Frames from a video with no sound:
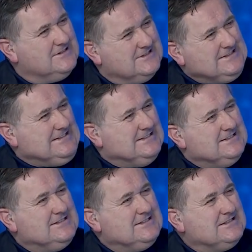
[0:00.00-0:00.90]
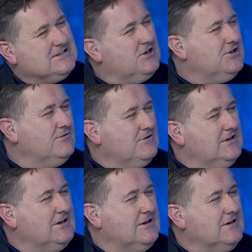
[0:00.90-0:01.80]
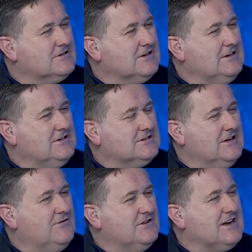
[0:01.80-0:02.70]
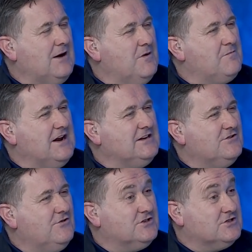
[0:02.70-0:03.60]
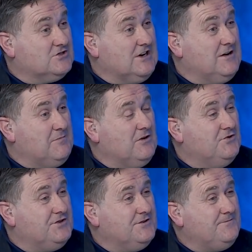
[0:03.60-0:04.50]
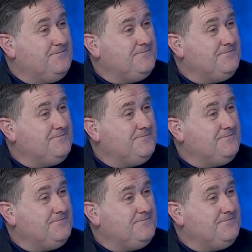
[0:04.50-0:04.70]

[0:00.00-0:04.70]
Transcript: but there's nothing really that you're saying to yourself. Is that what Brendan Rodgers is trying to build?